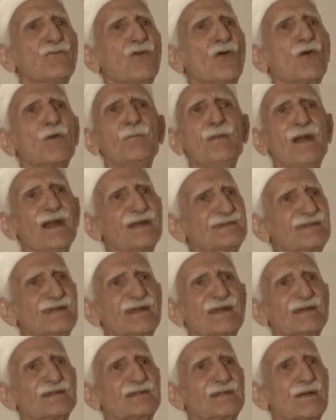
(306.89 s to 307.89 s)
for
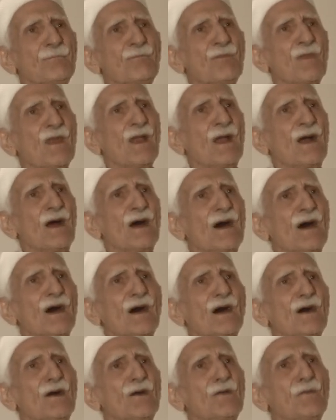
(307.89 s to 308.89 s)
blessings,
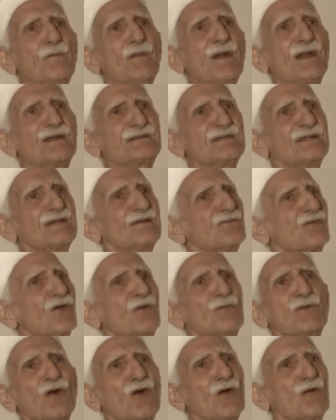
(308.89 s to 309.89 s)
blessing
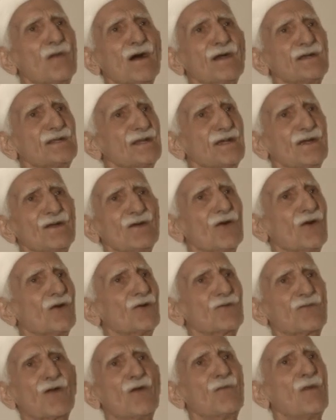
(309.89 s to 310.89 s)
from the Almighty
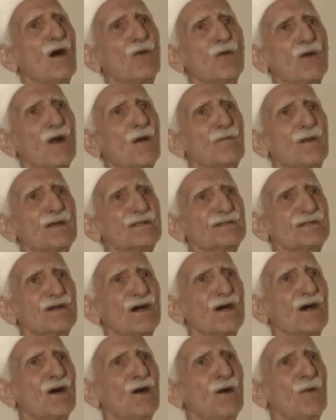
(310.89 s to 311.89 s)
God, from Ahura
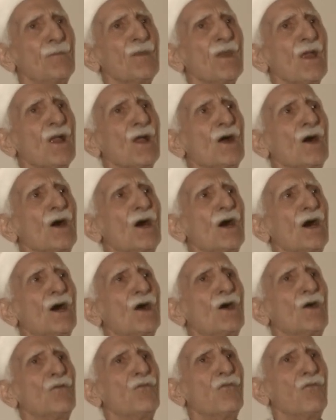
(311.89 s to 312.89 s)
Mazda,
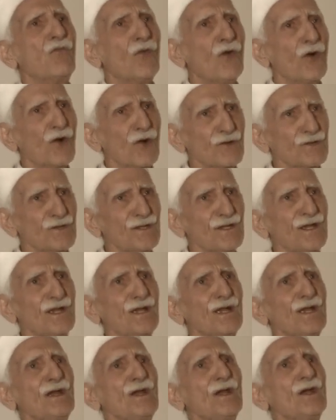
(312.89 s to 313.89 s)
for
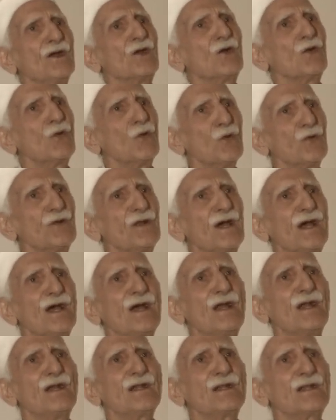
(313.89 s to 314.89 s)
the good
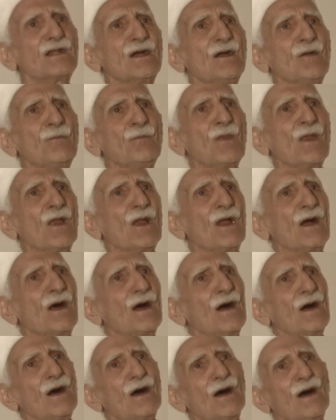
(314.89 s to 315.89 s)
health
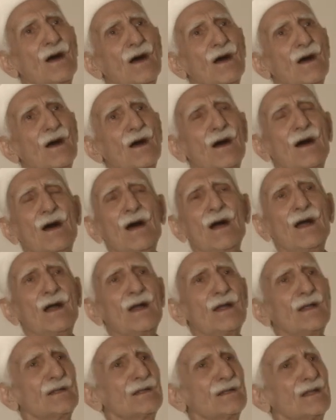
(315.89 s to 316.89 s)

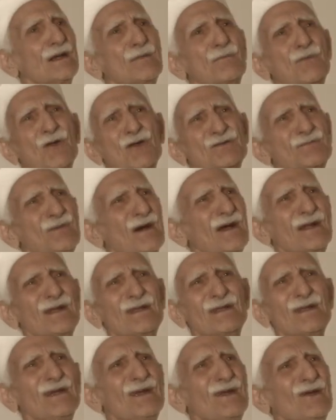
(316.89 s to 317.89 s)
And
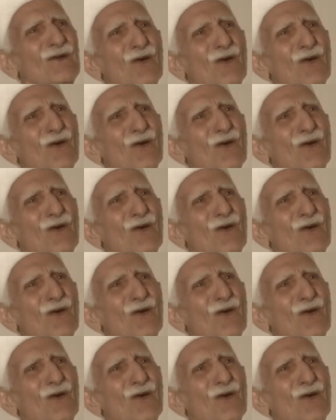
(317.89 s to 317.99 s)
prosperity,